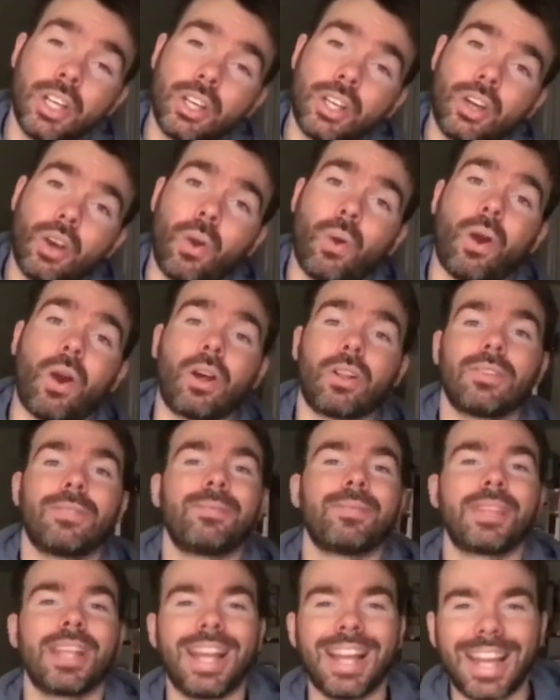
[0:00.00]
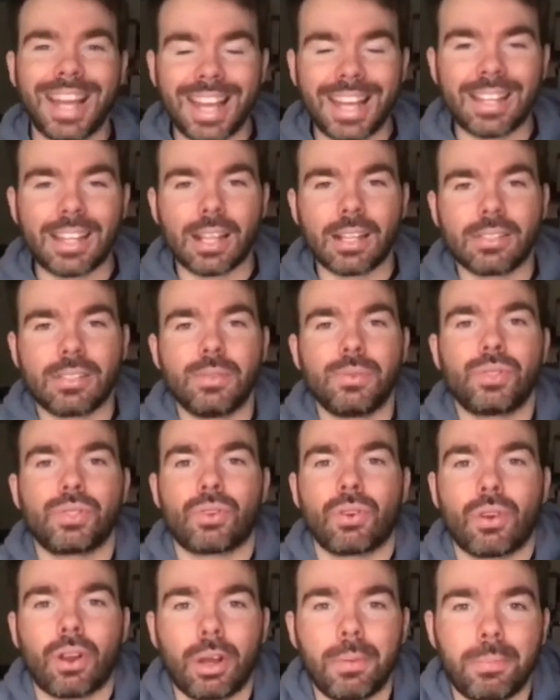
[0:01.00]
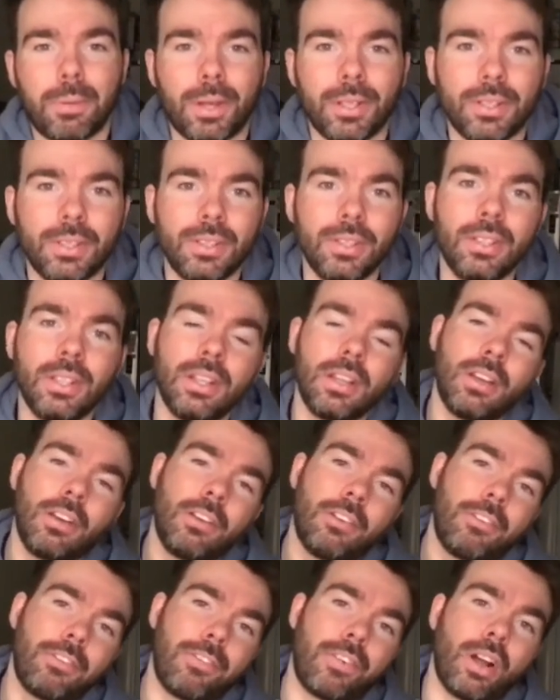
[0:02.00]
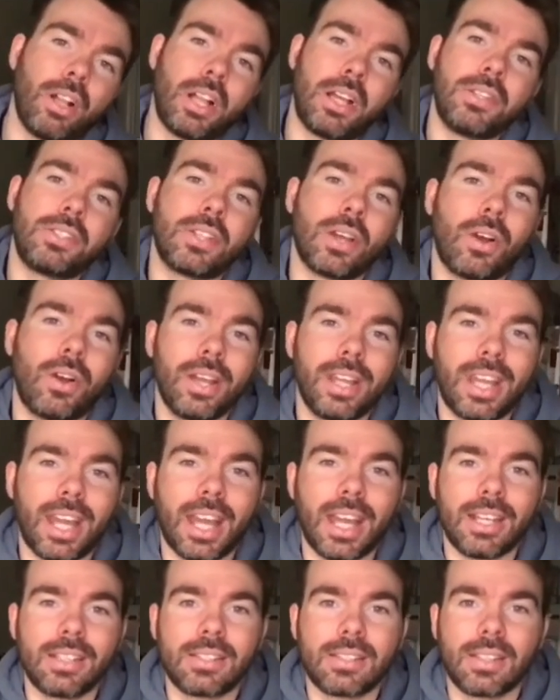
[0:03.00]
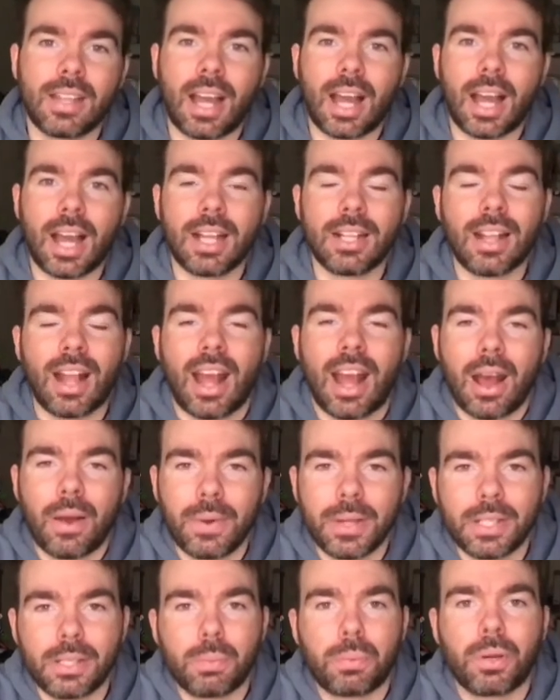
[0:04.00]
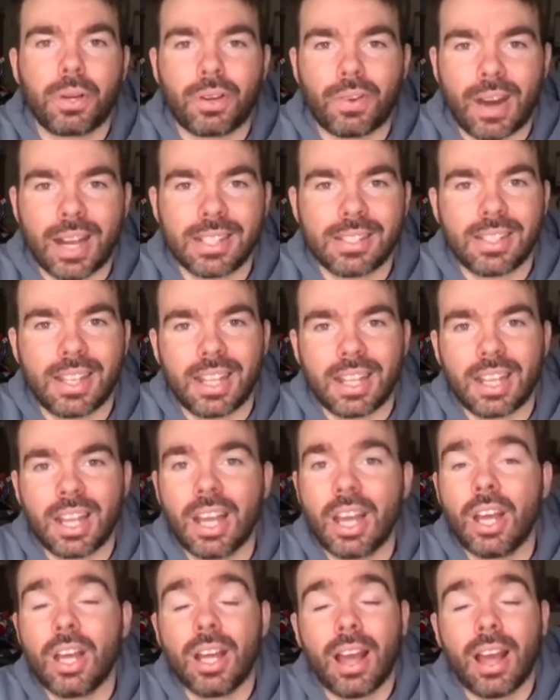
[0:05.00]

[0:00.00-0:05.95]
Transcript: go on, hit that subscribe button, follow Ty Kix and how it's progressing.